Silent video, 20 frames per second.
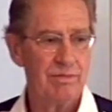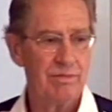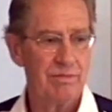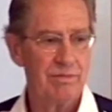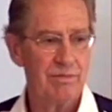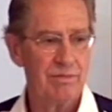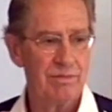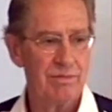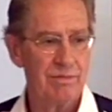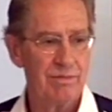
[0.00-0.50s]

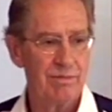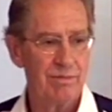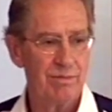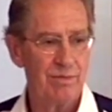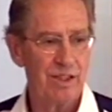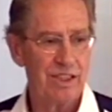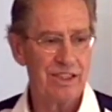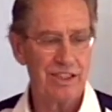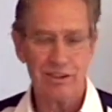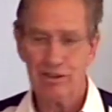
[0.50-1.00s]
Because
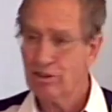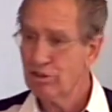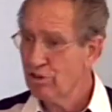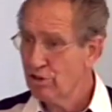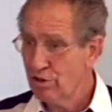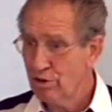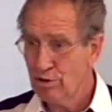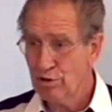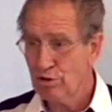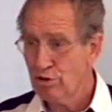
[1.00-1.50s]
it's those
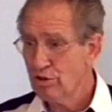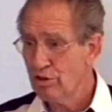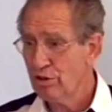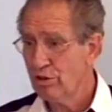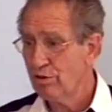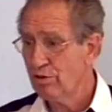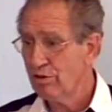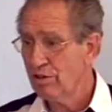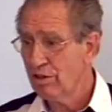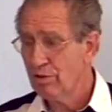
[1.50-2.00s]
two that
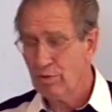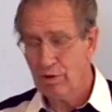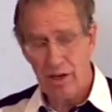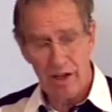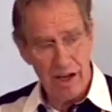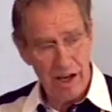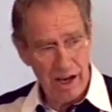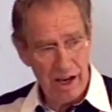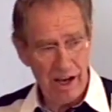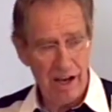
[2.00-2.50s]
we
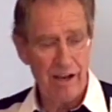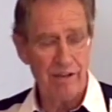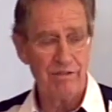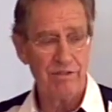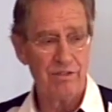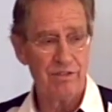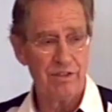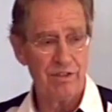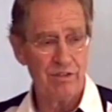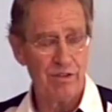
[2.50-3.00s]
have to
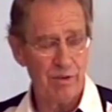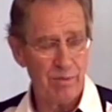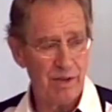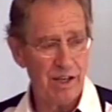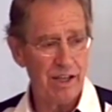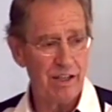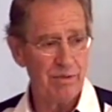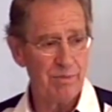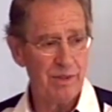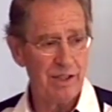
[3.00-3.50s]
abide by.
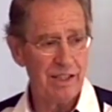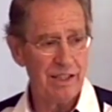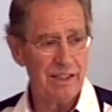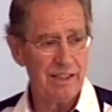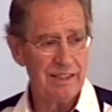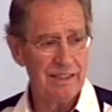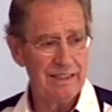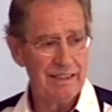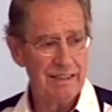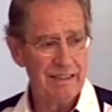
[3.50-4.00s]

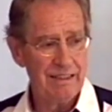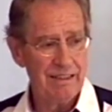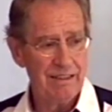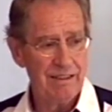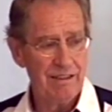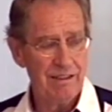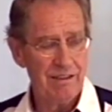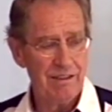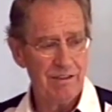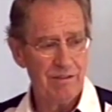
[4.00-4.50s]

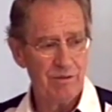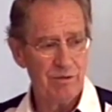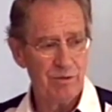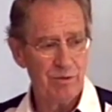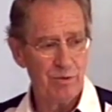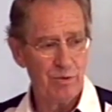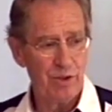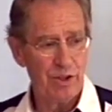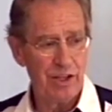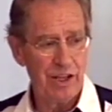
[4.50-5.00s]

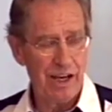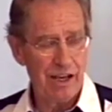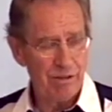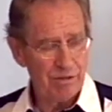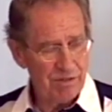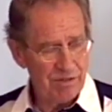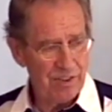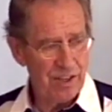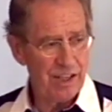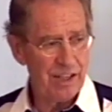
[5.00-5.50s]
Without
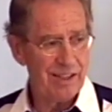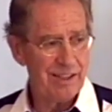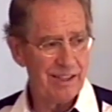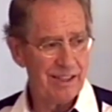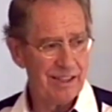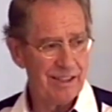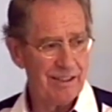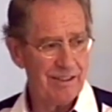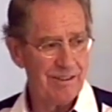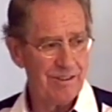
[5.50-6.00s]
faith, it
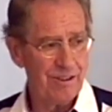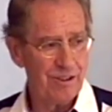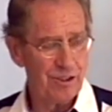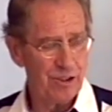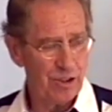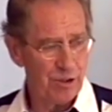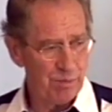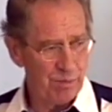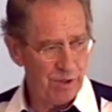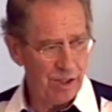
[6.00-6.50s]
is
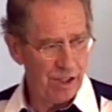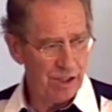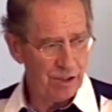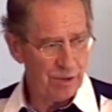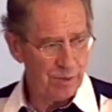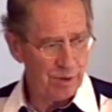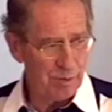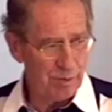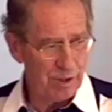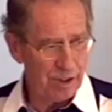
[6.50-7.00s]
impossible to
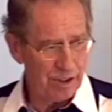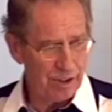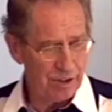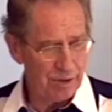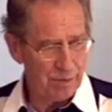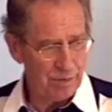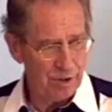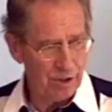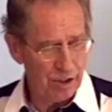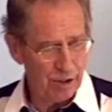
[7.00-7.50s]
please him.
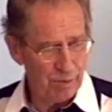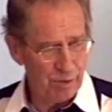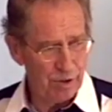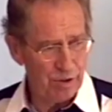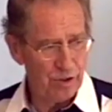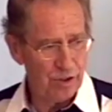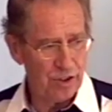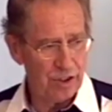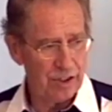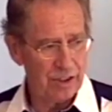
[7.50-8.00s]
Hebrews
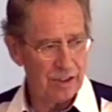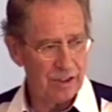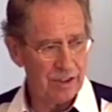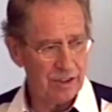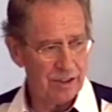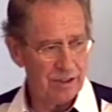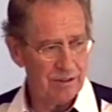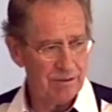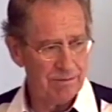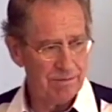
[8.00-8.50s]
6.
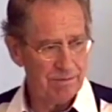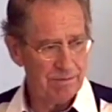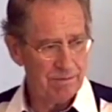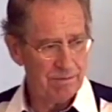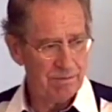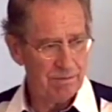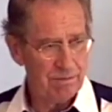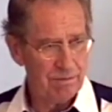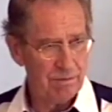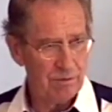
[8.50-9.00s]

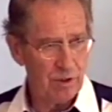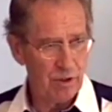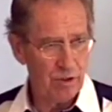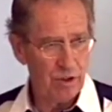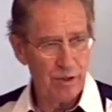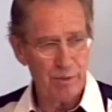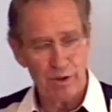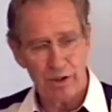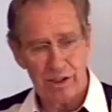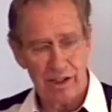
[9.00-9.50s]
No, Hebrews
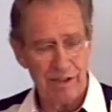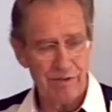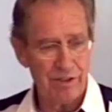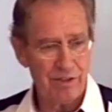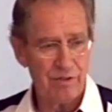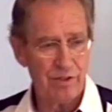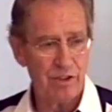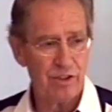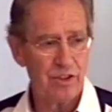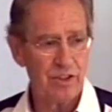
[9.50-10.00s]
11, verse 6.